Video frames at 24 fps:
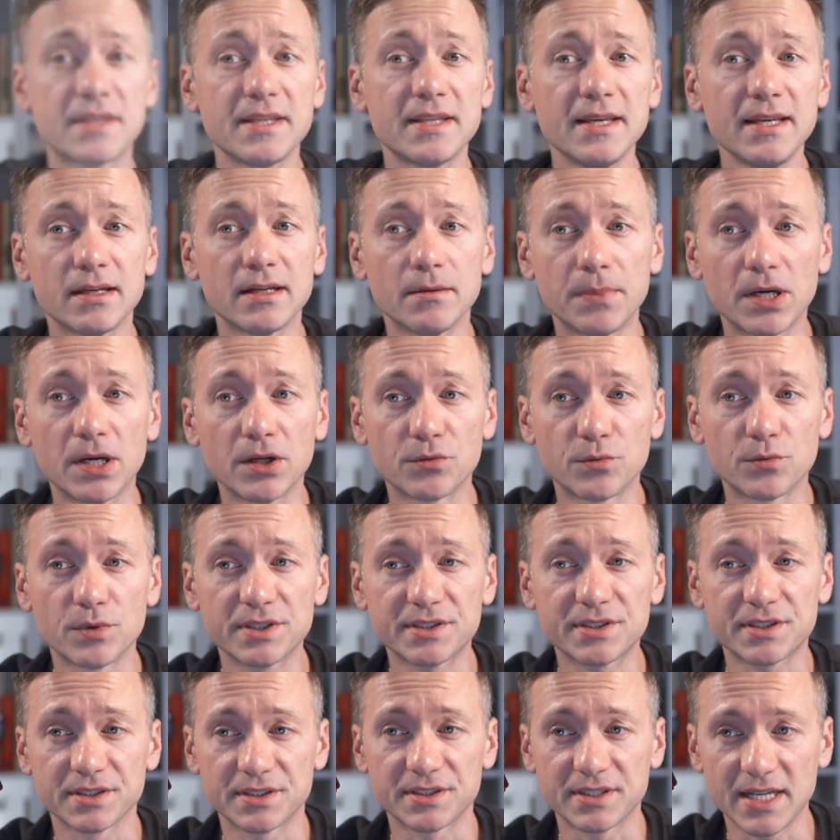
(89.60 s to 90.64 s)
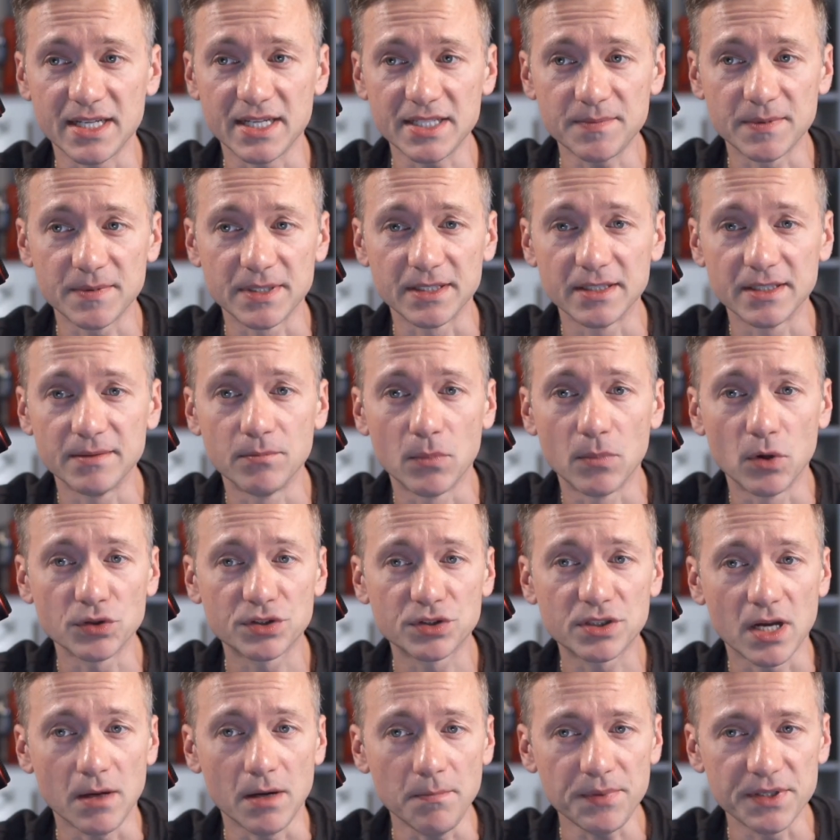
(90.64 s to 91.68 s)
the thing about risk assessment in
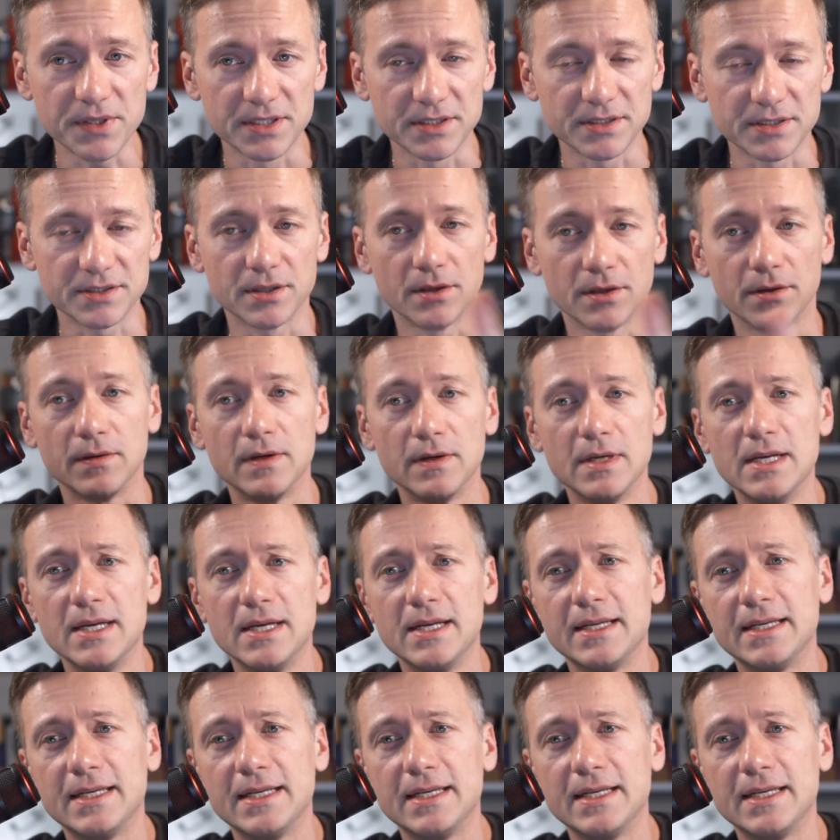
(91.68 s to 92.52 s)
most companies, though.